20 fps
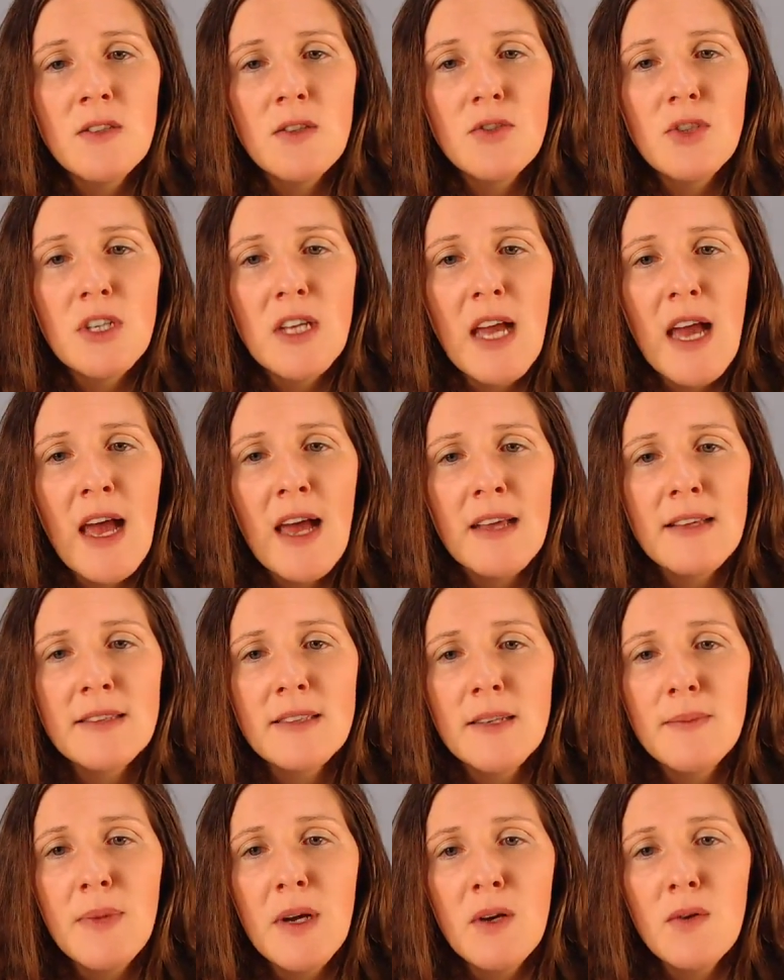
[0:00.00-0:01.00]
So she
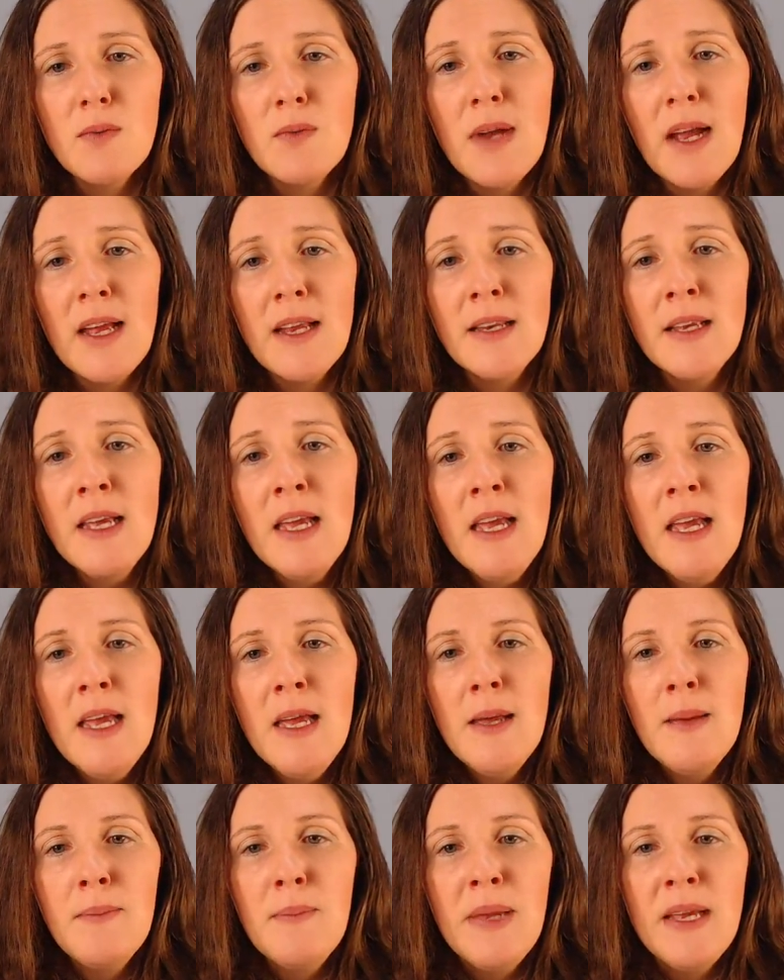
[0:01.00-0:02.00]
asked about red
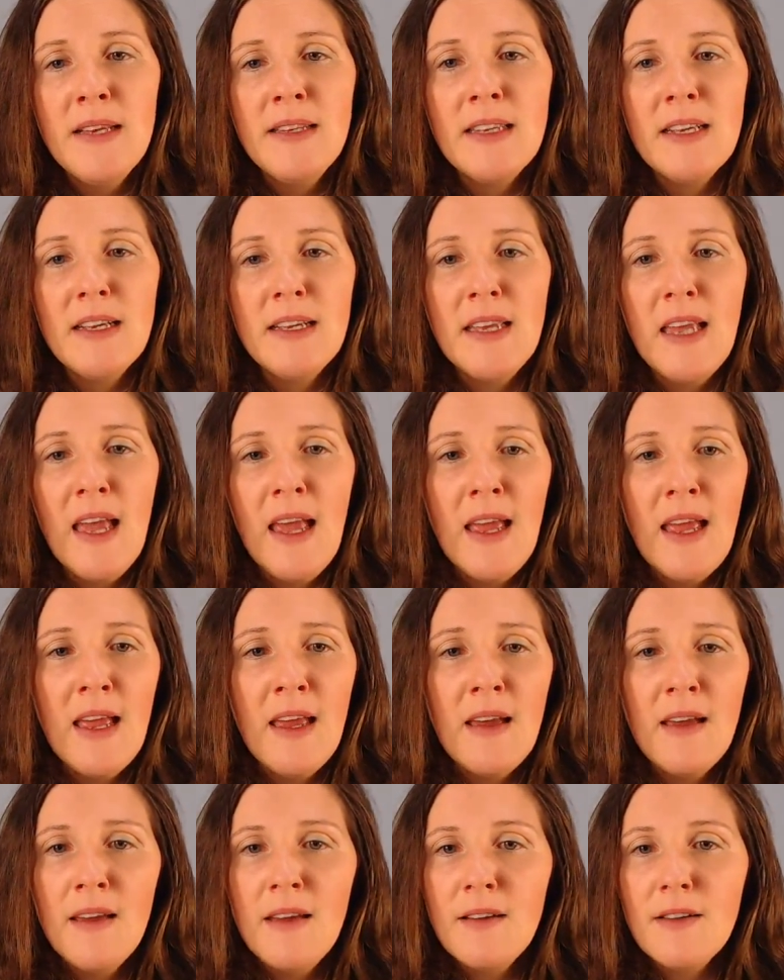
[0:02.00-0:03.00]

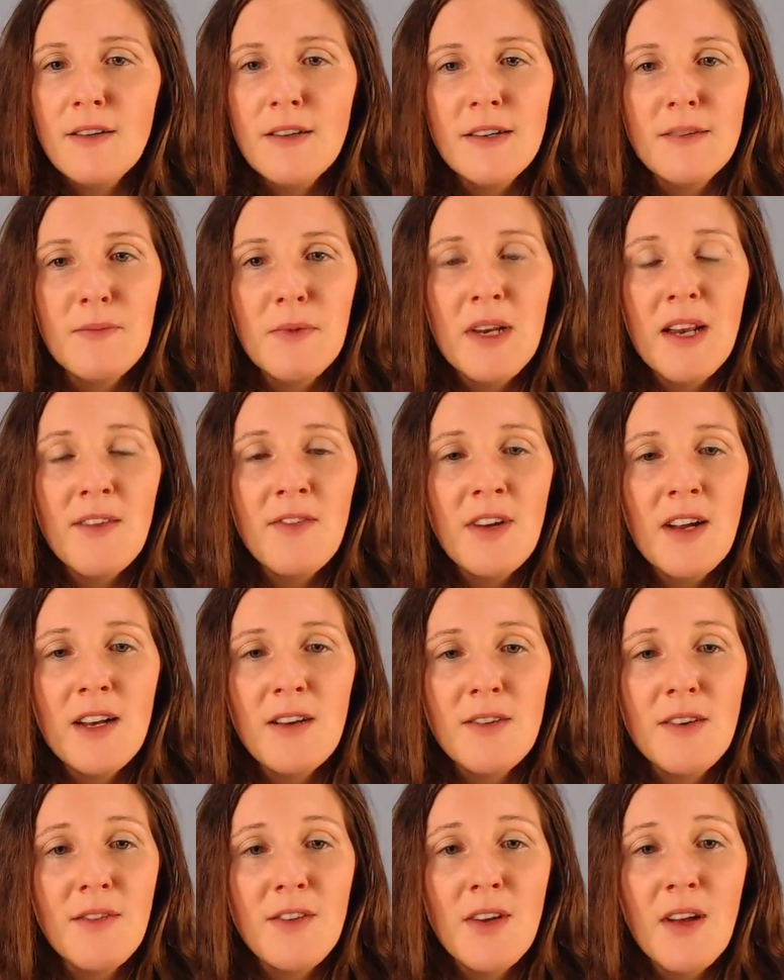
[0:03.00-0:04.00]
pitaya or whatever, I
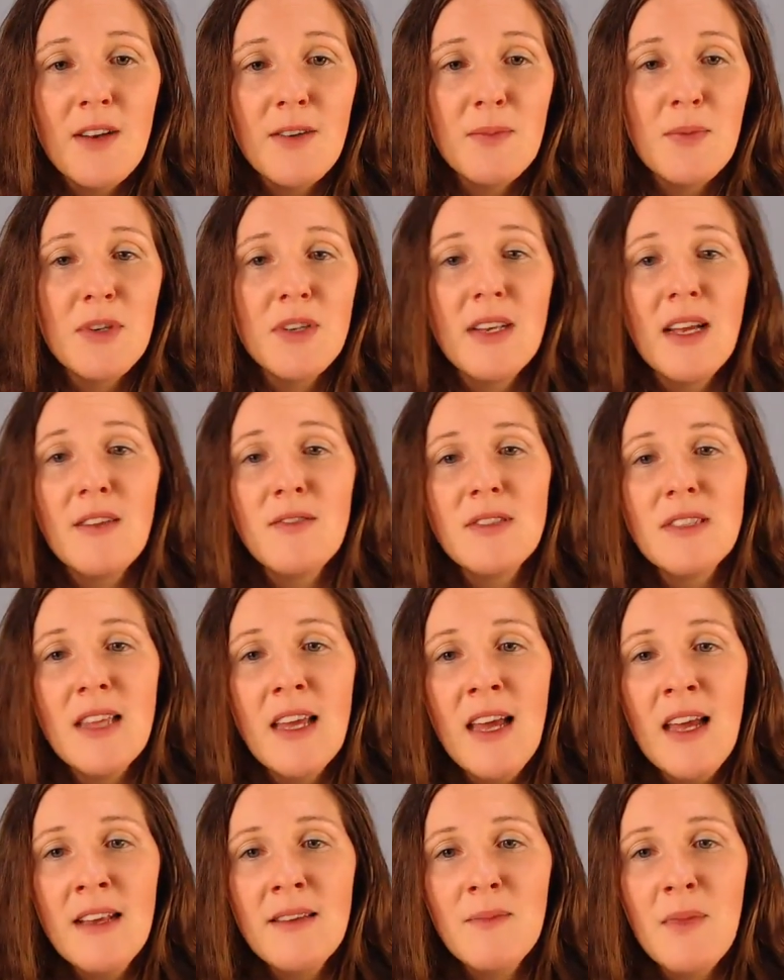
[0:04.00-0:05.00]
don't even know how to pronounce
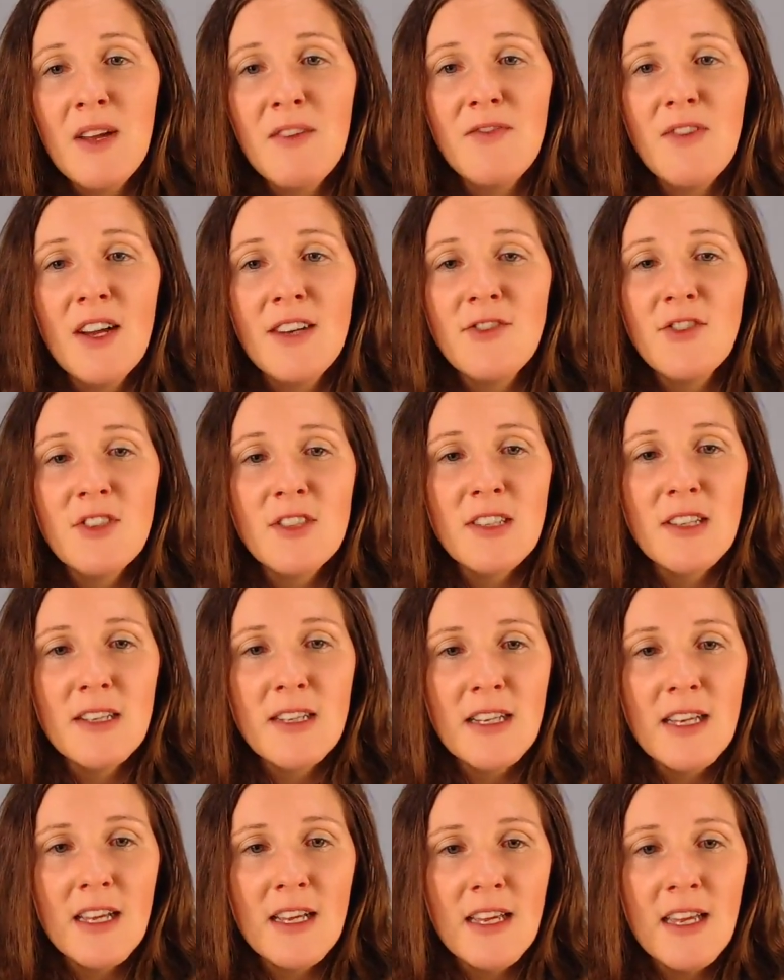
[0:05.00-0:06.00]
that. My French is
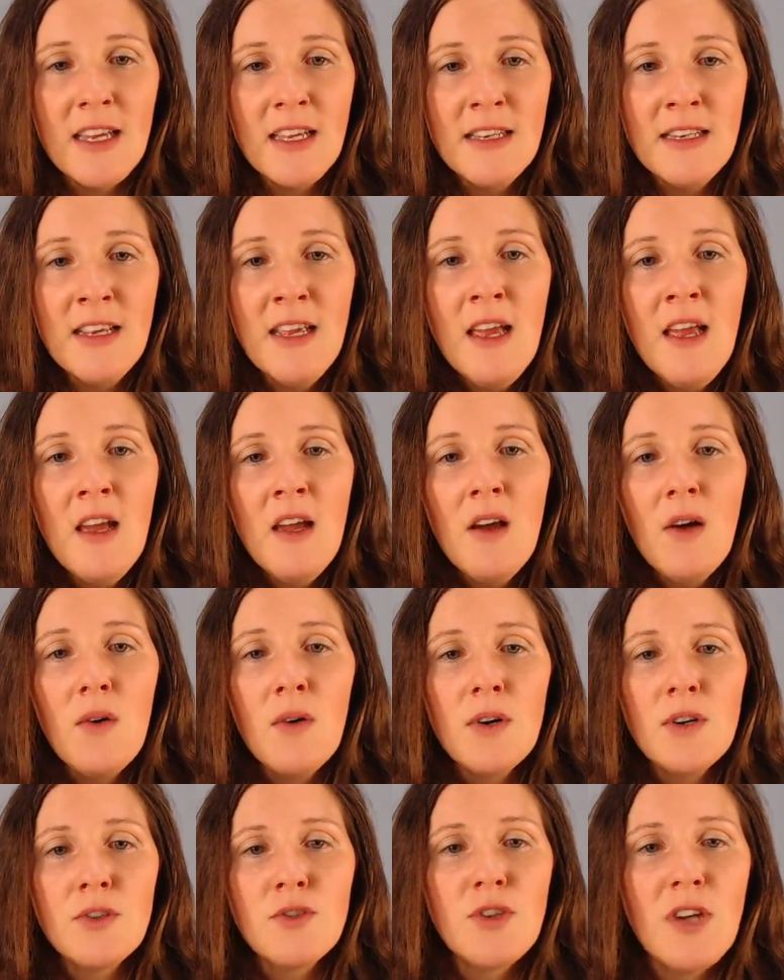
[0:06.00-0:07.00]
going to kick in,
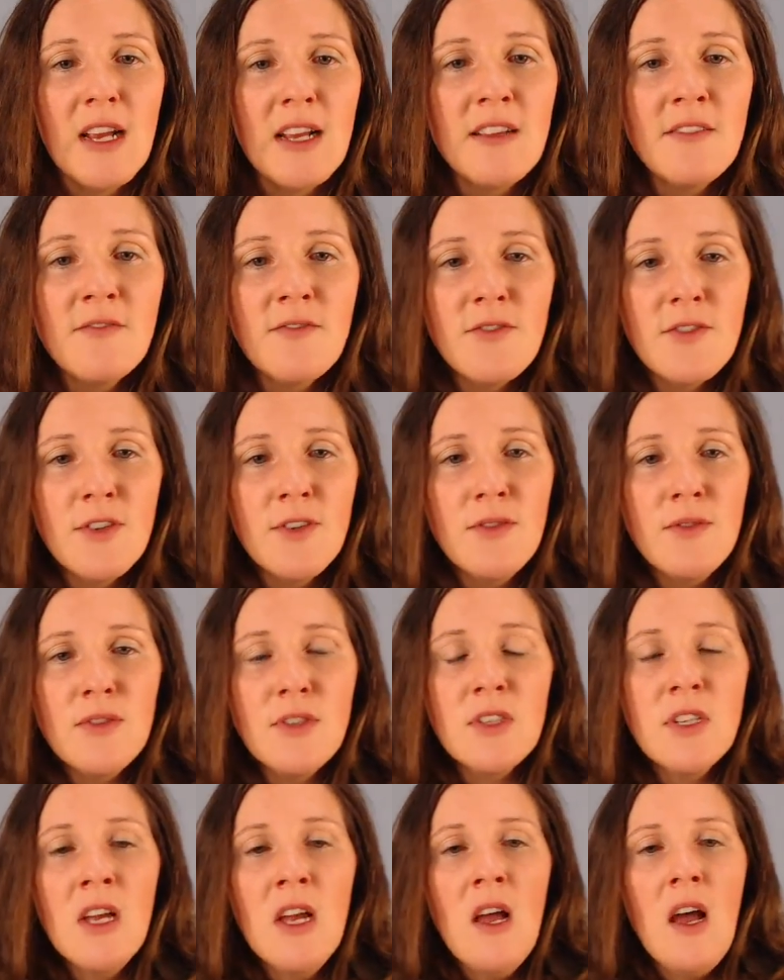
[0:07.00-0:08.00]
or dragon
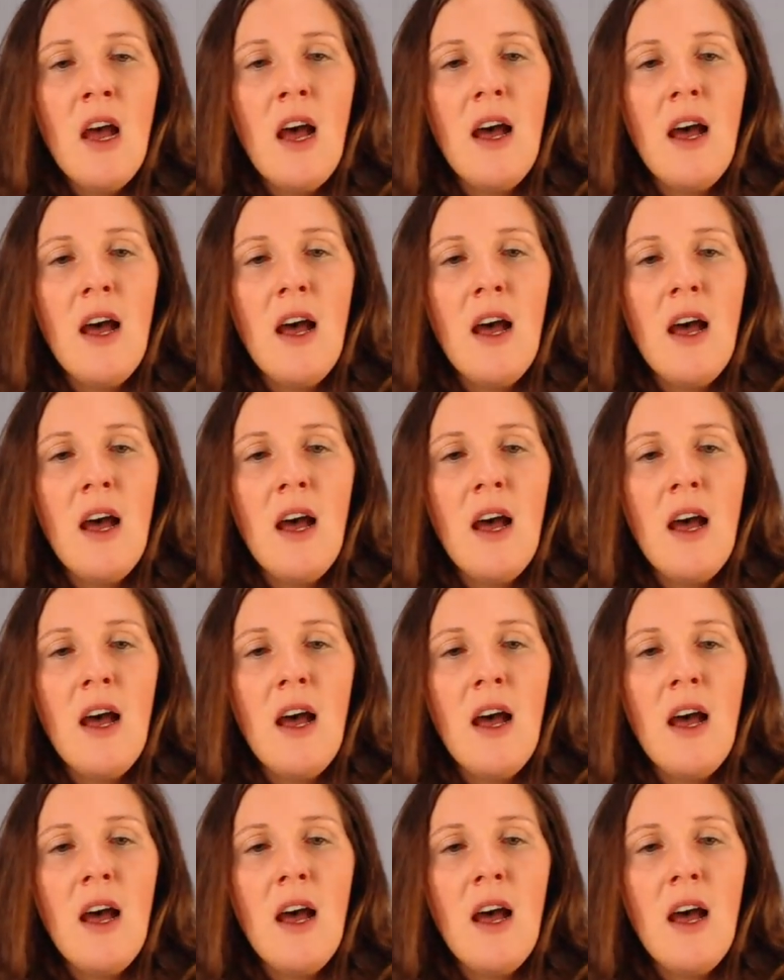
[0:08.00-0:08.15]
fruit.